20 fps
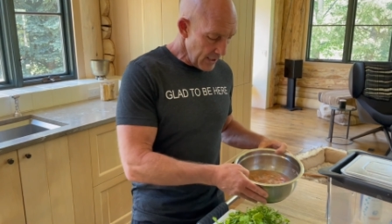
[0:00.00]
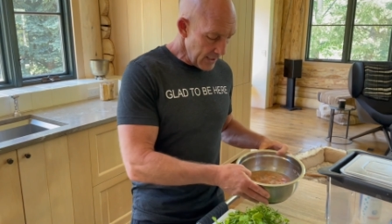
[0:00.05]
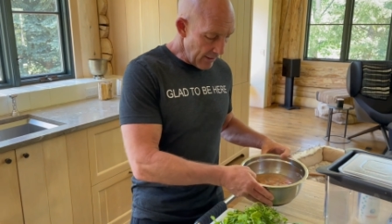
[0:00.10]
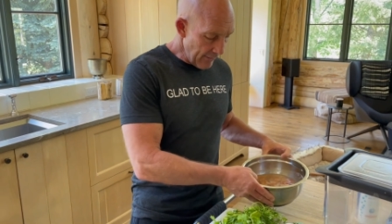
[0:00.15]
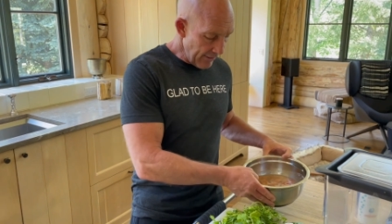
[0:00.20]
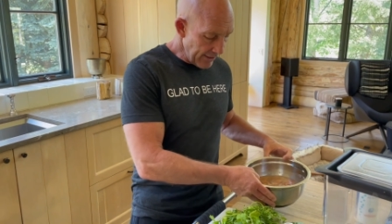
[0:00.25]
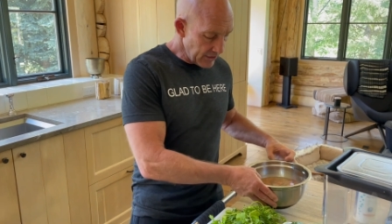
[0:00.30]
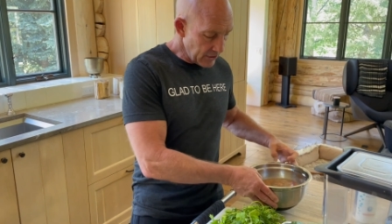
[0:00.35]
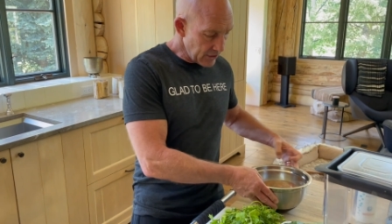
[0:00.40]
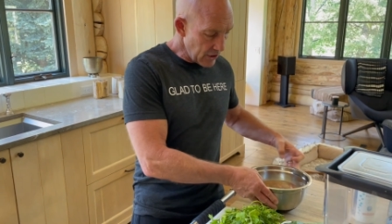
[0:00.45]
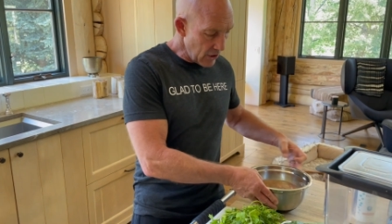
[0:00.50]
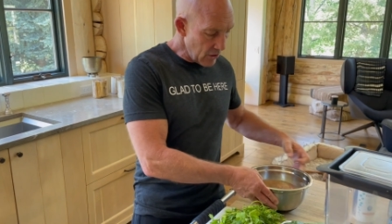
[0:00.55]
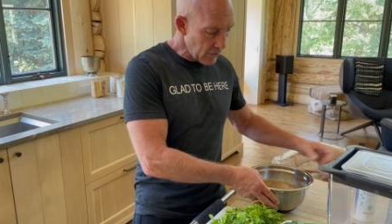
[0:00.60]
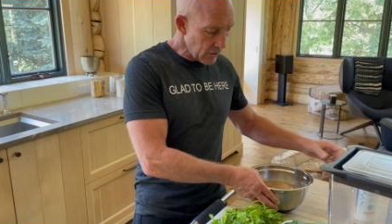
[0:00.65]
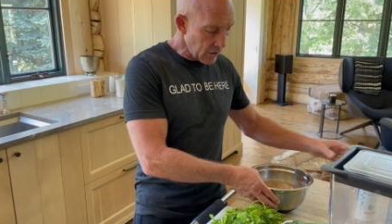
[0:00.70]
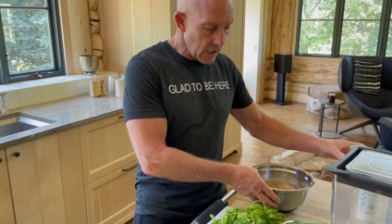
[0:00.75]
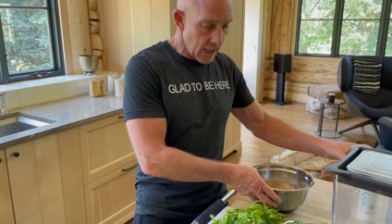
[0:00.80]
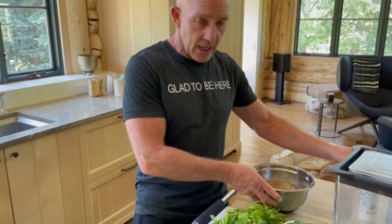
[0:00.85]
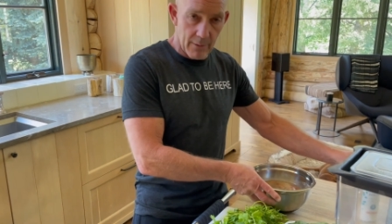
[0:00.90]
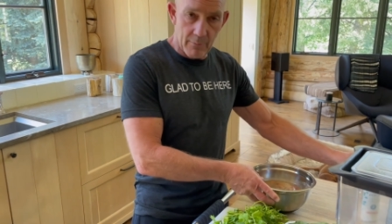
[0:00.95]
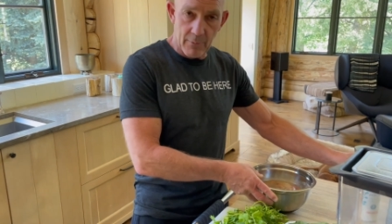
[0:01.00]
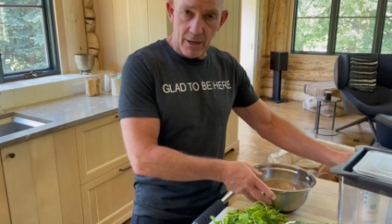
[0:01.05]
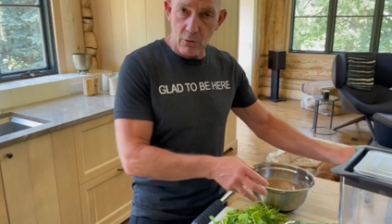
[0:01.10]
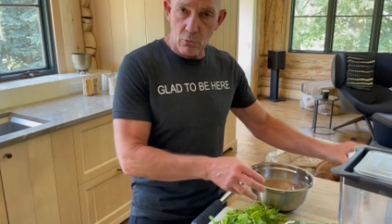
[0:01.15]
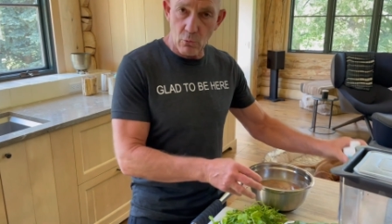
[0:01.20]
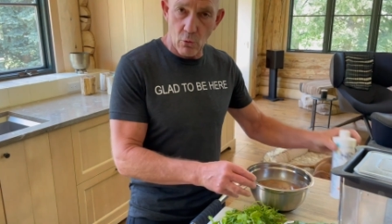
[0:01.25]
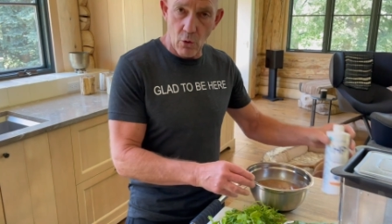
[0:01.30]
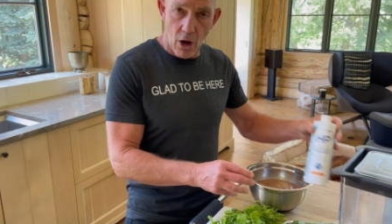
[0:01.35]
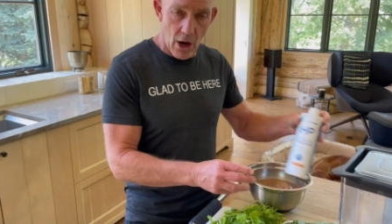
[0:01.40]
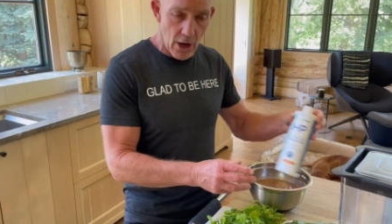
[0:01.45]
Now I soak them
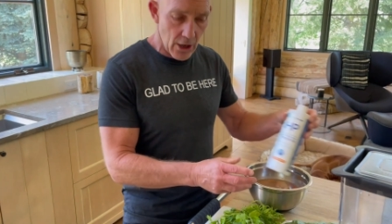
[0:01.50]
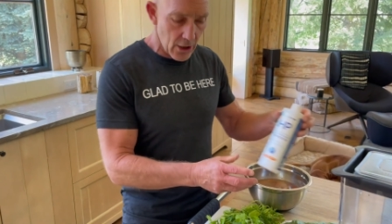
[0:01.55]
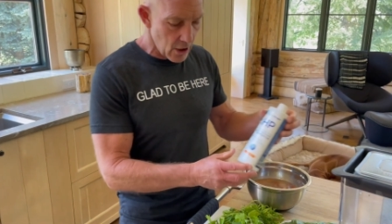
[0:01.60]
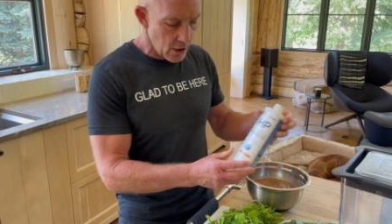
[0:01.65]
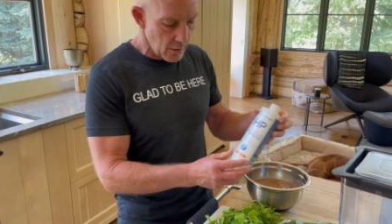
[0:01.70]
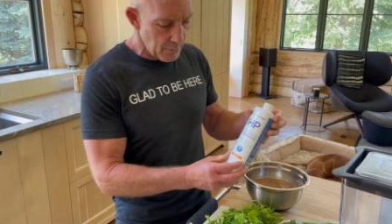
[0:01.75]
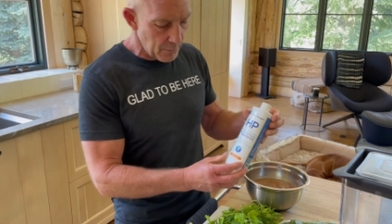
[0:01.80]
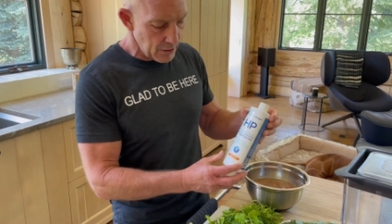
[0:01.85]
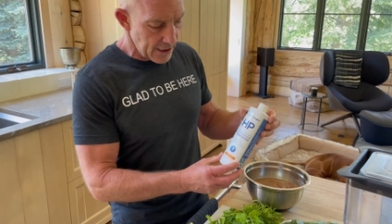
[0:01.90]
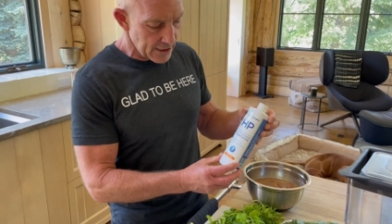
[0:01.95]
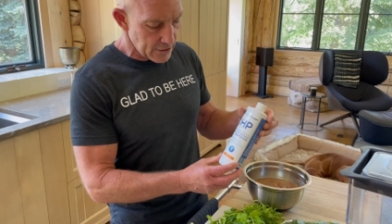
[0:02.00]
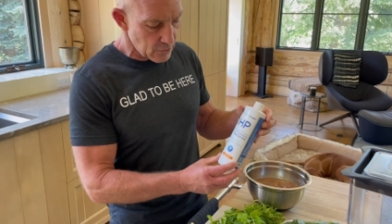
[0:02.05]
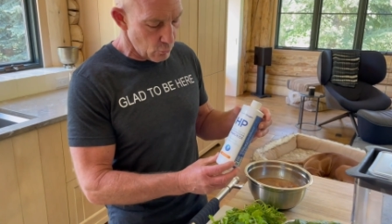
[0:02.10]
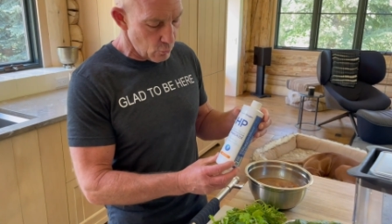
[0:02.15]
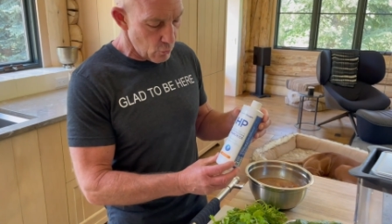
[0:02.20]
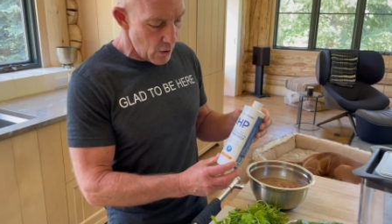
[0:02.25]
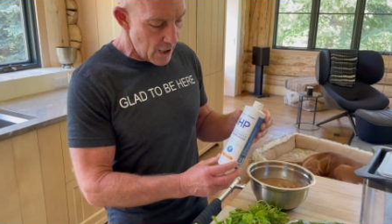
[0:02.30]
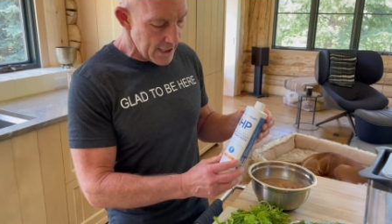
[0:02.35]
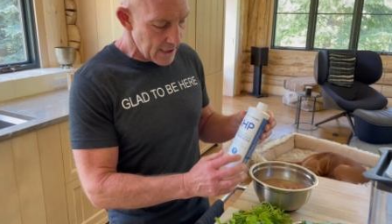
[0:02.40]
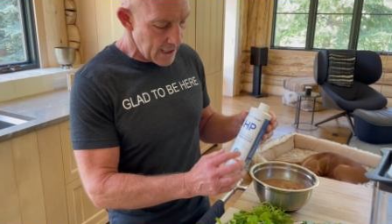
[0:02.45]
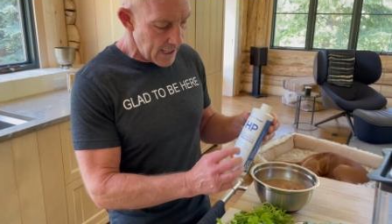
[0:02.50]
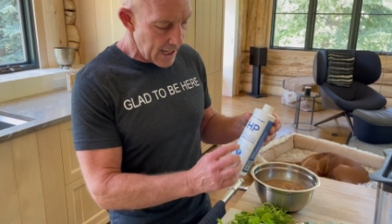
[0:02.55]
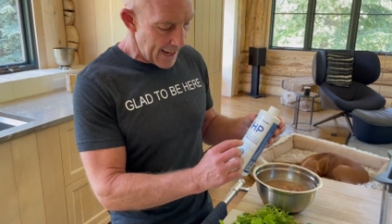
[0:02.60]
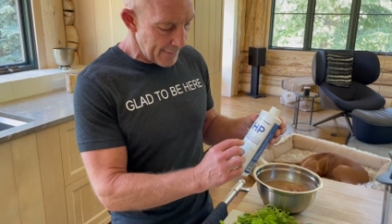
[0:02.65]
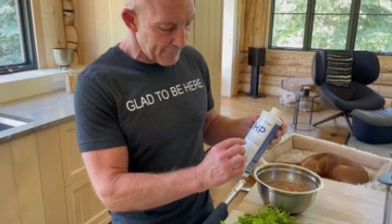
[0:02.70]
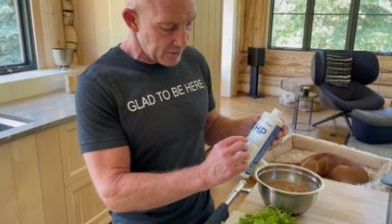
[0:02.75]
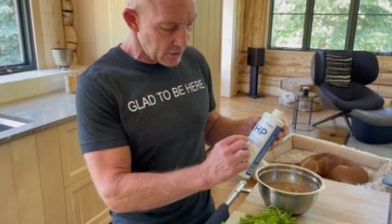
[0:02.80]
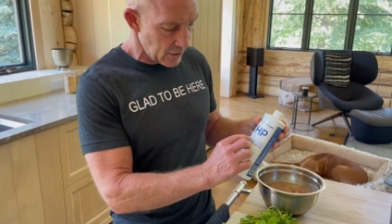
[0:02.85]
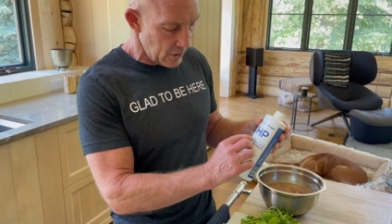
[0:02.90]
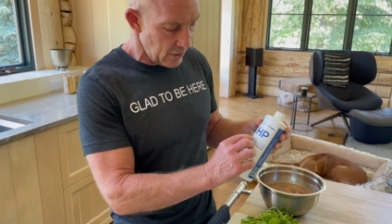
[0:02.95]
in water plus one
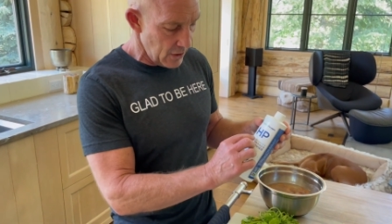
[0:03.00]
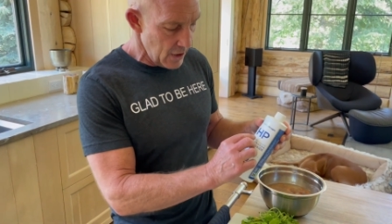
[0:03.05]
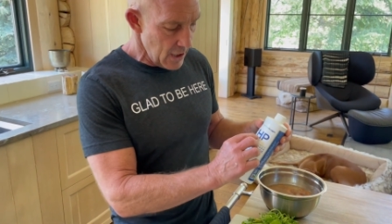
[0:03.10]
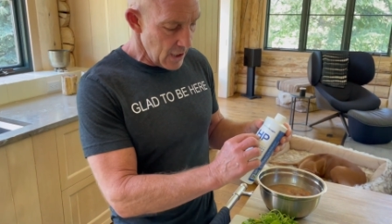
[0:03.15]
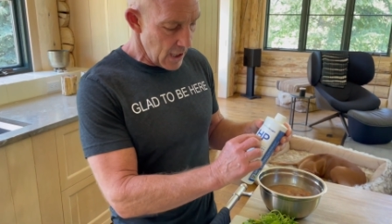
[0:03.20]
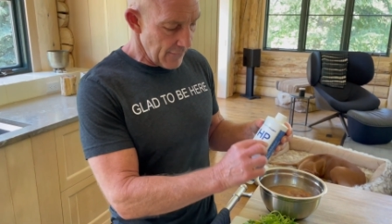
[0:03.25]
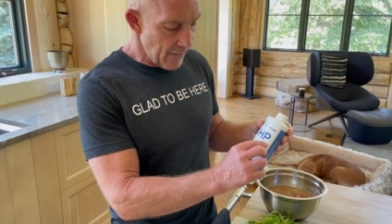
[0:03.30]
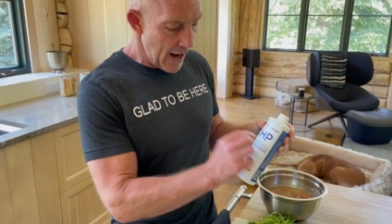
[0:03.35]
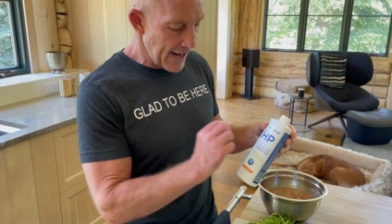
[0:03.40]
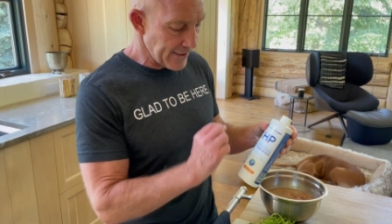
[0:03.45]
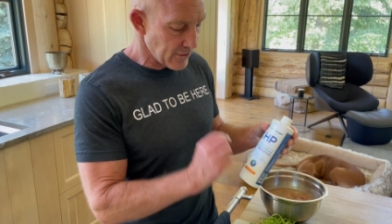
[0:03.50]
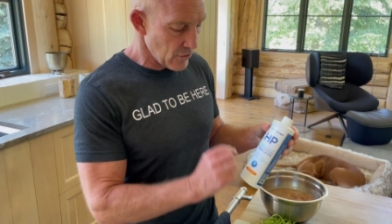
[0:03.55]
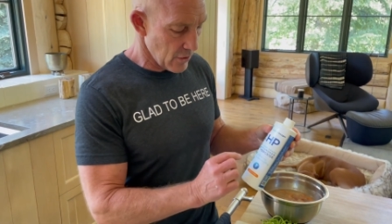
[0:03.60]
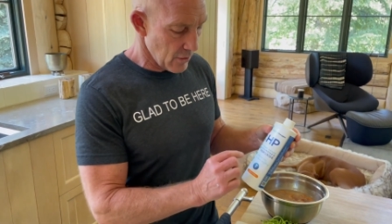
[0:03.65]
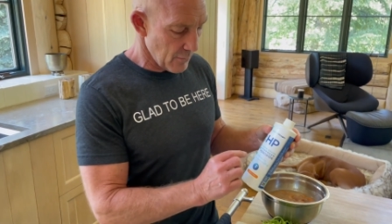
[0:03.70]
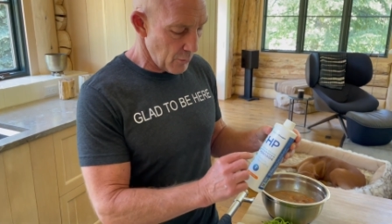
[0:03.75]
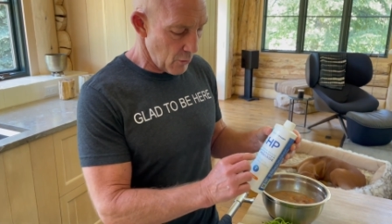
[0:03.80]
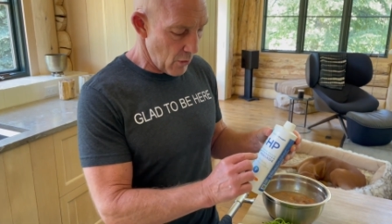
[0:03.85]
capsule of hydrogen